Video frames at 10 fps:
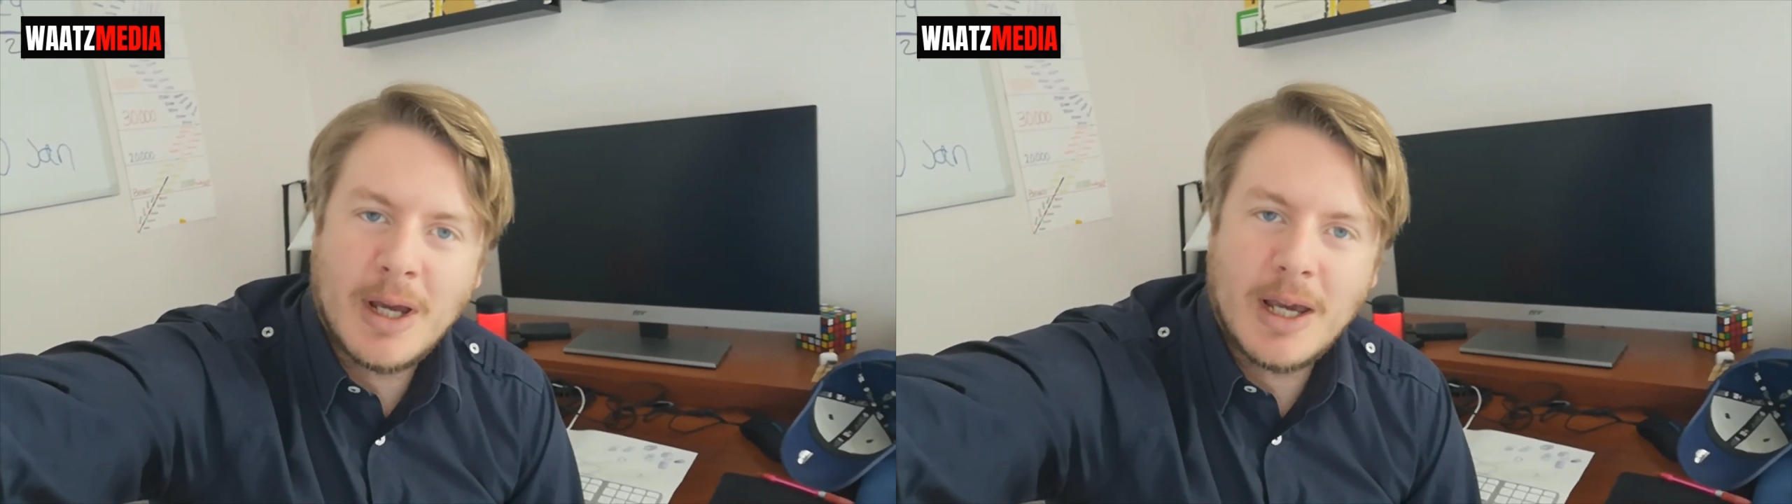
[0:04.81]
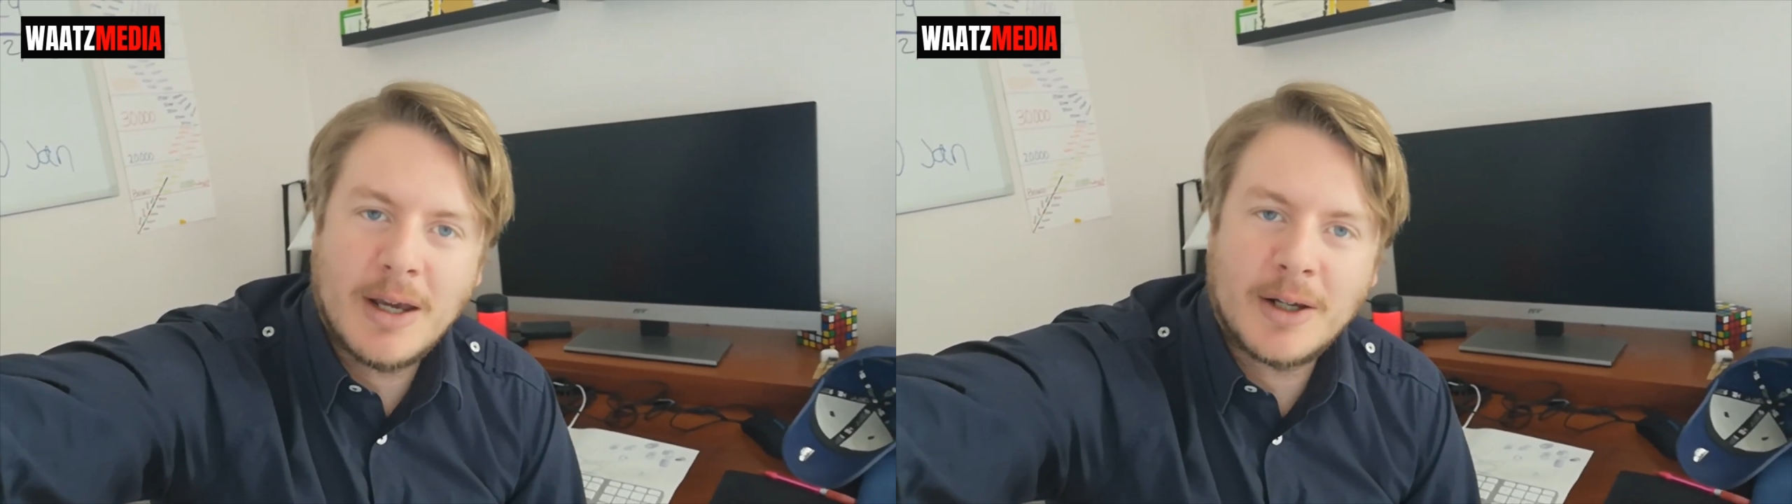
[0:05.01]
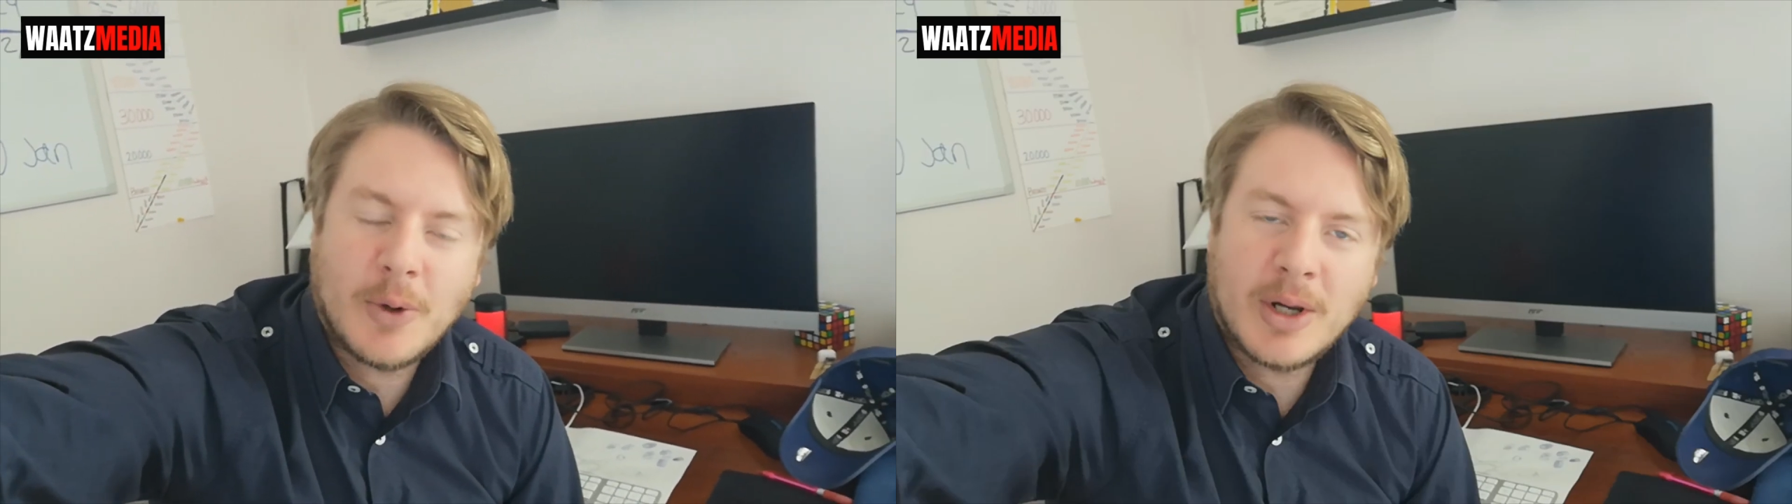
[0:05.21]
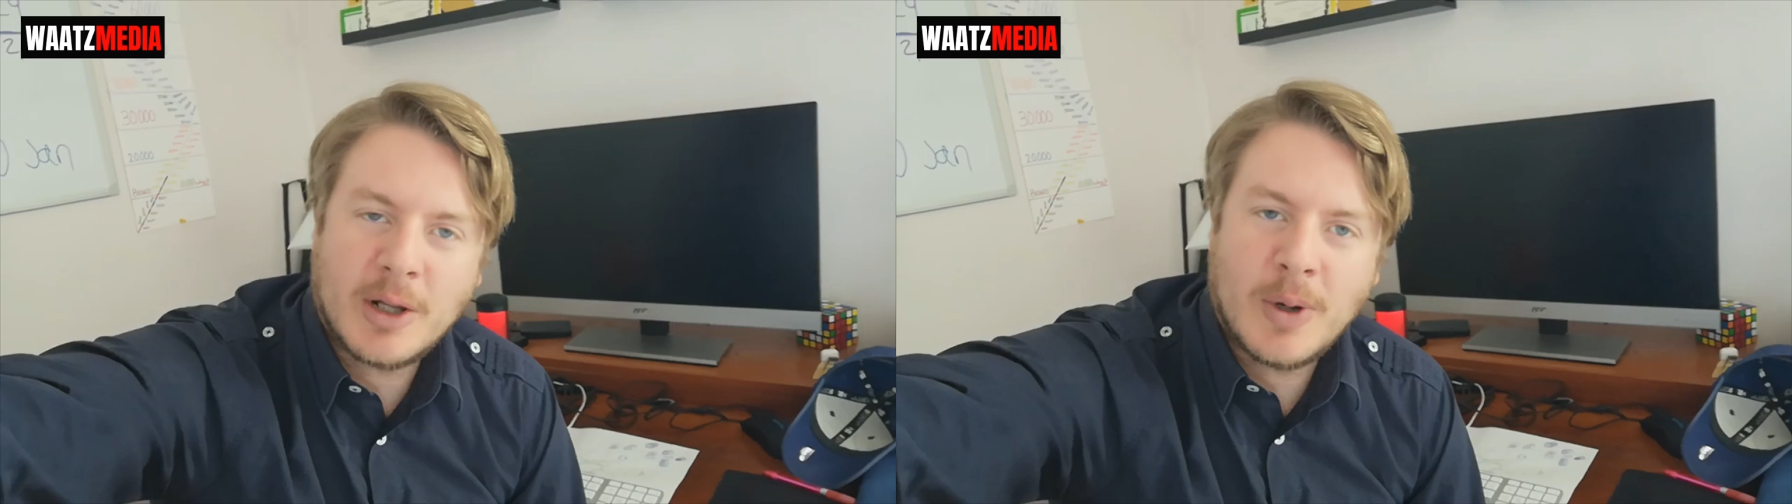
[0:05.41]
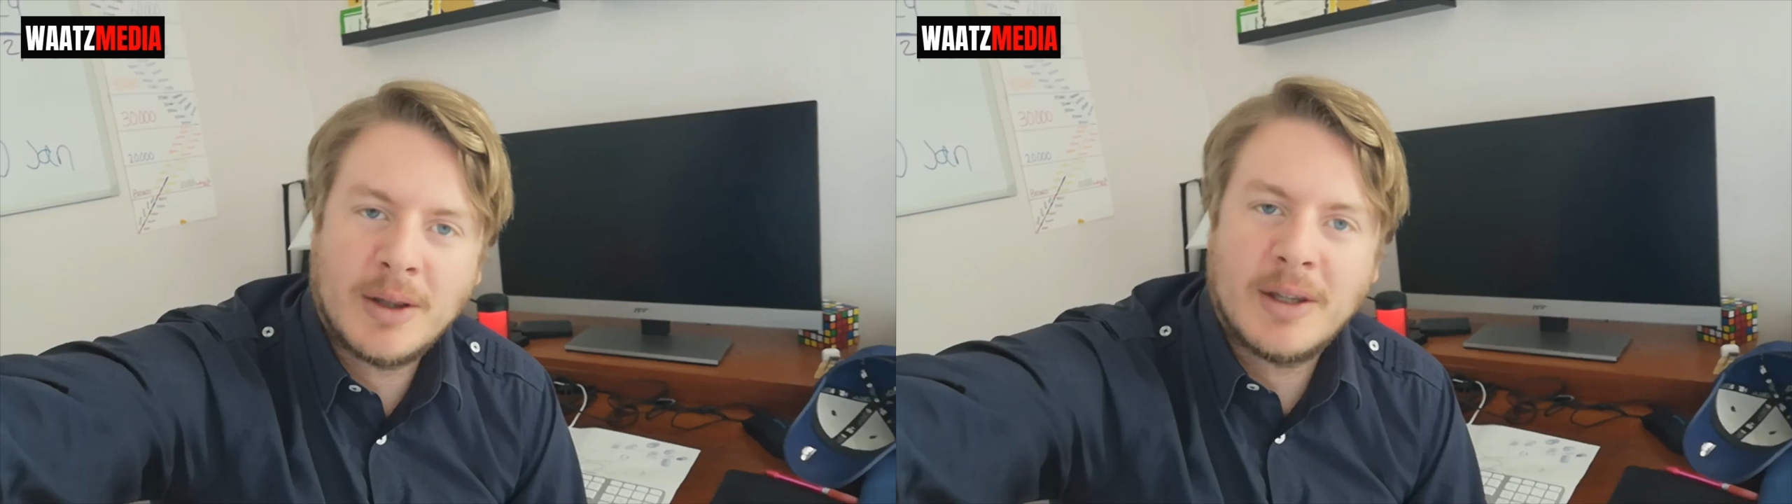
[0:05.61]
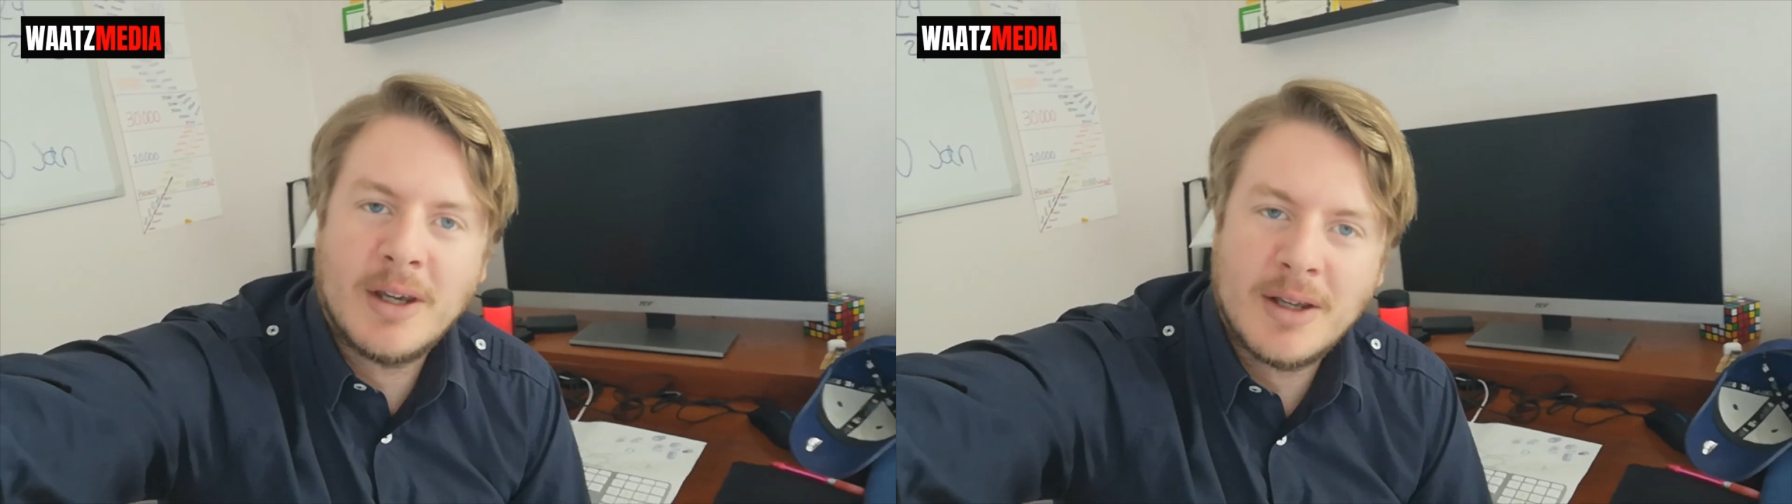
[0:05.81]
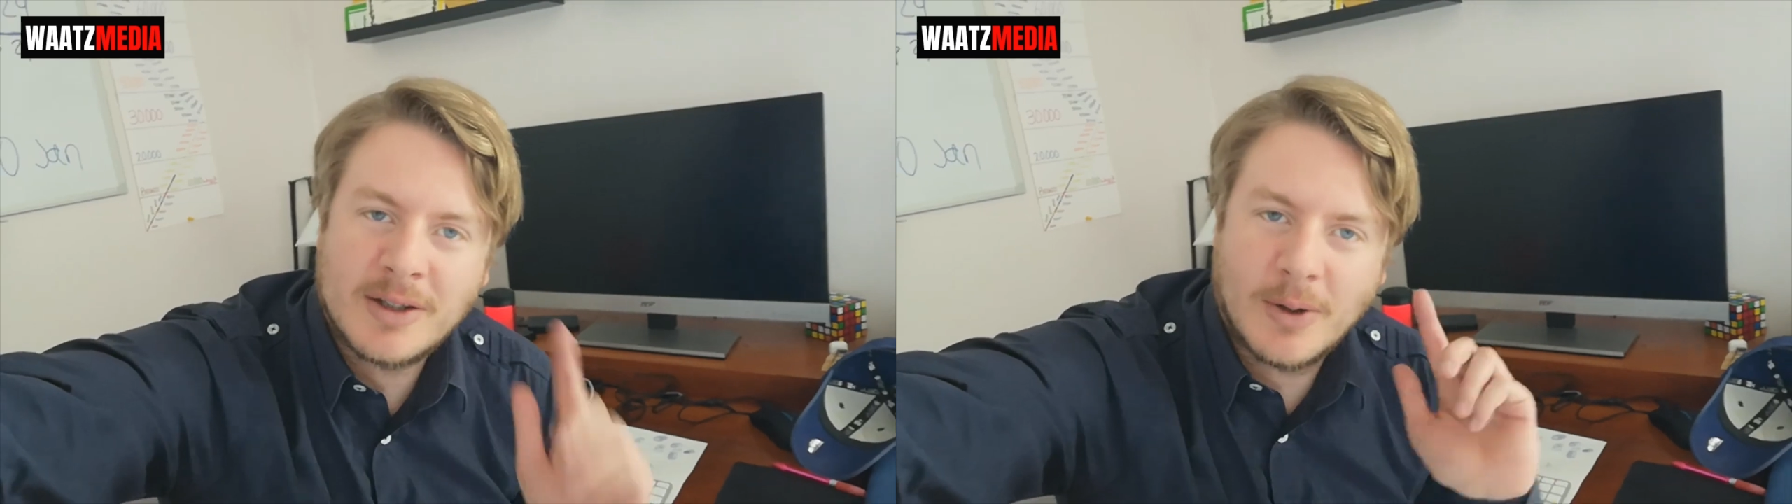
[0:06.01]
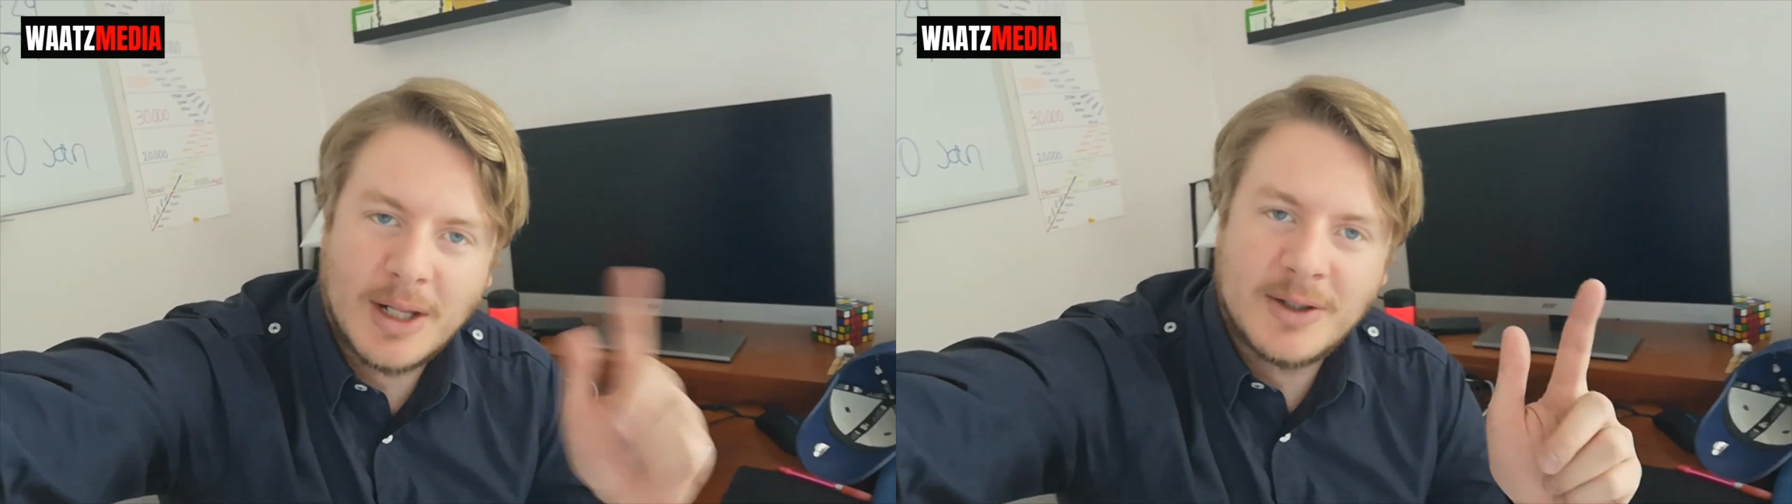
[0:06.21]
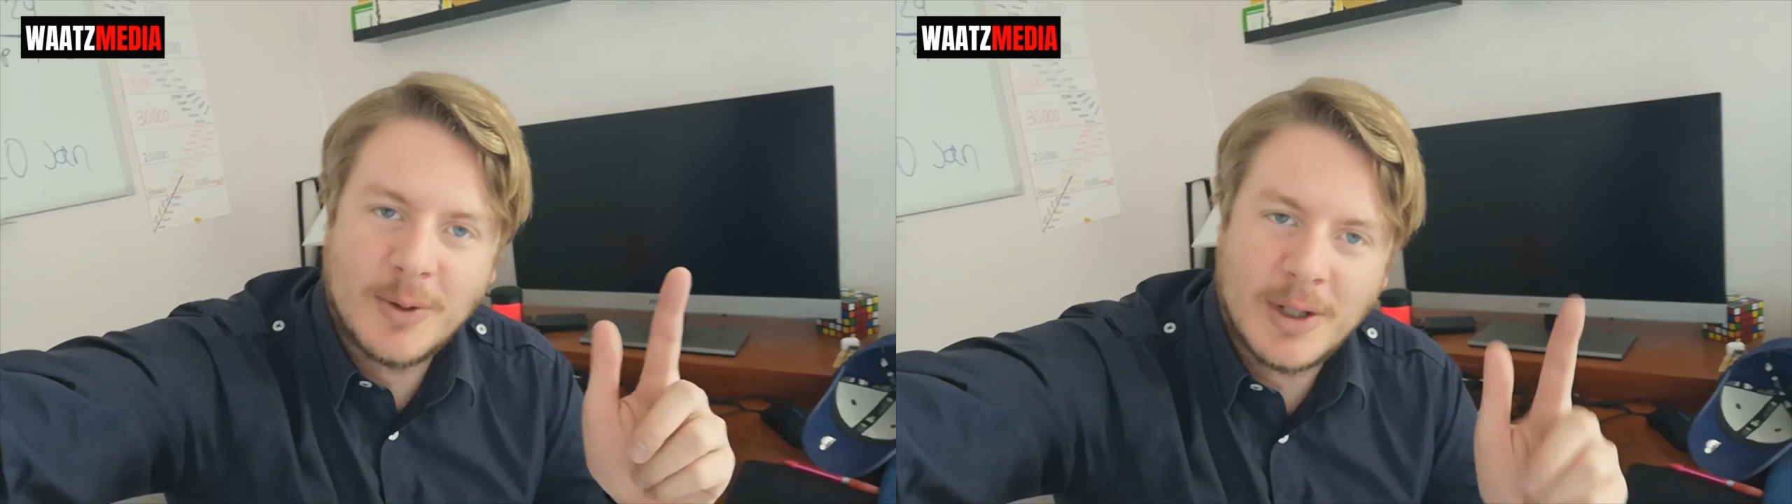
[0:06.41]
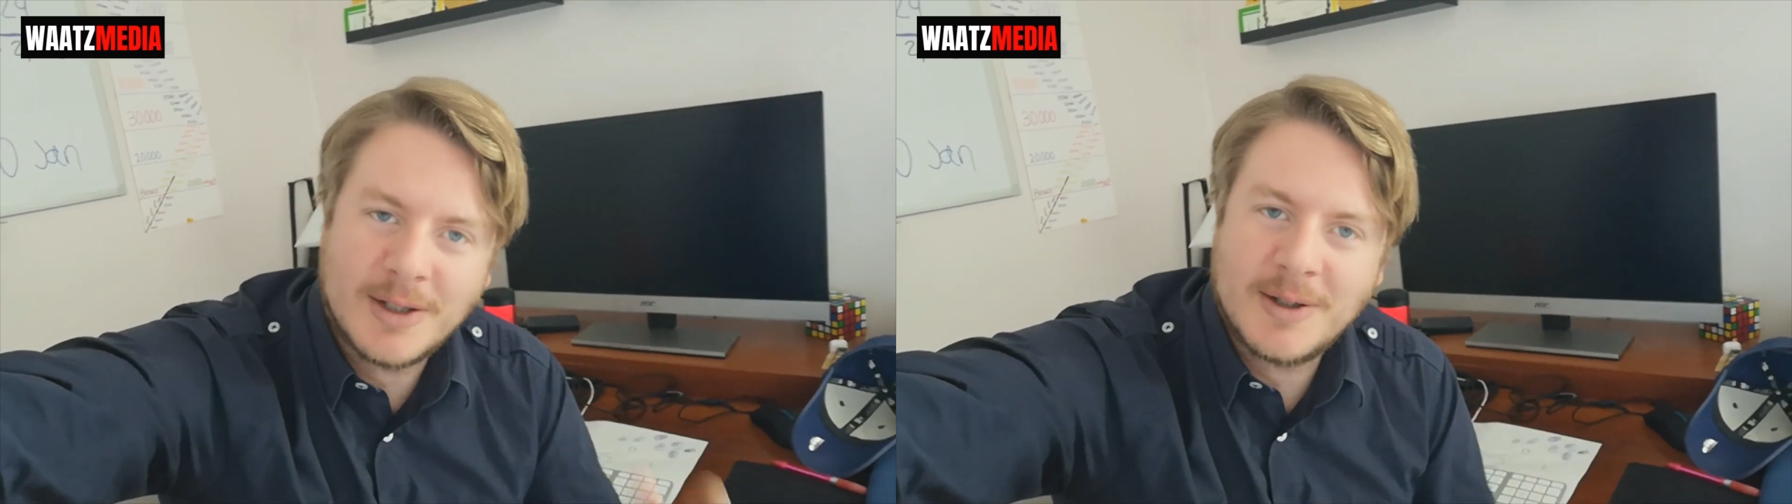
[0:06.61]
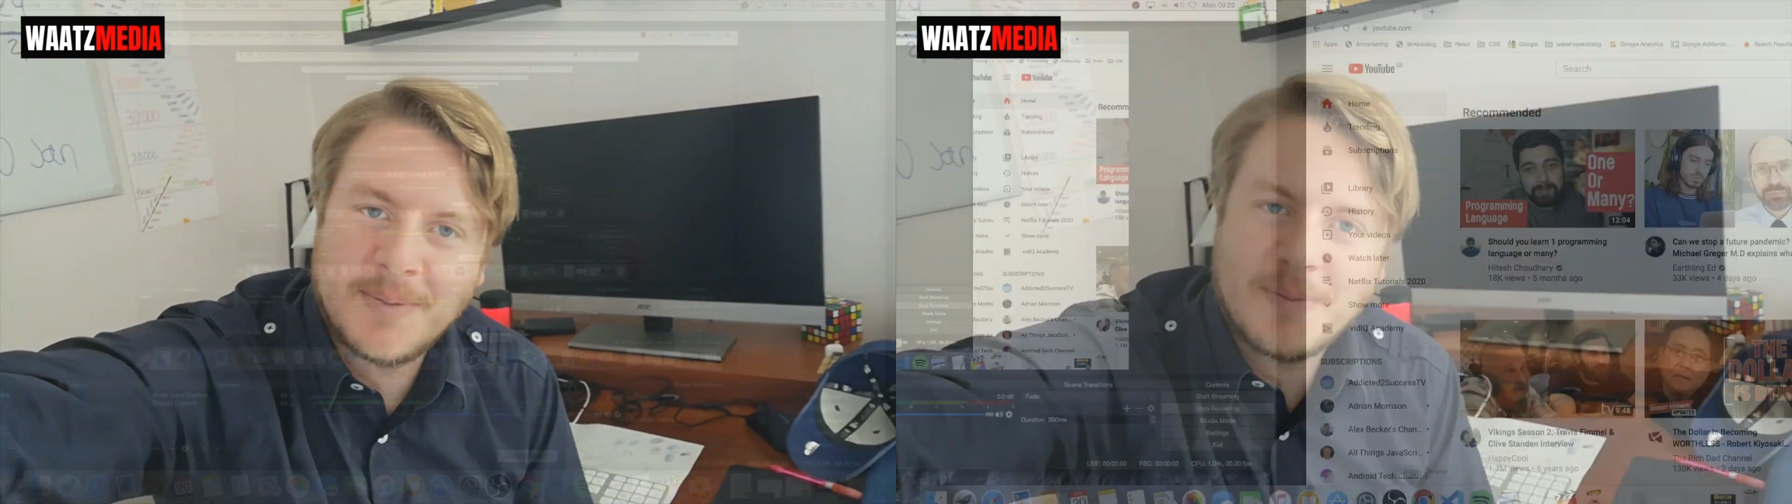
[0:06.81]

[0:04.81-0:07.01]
in twenty twenty, so let's do this.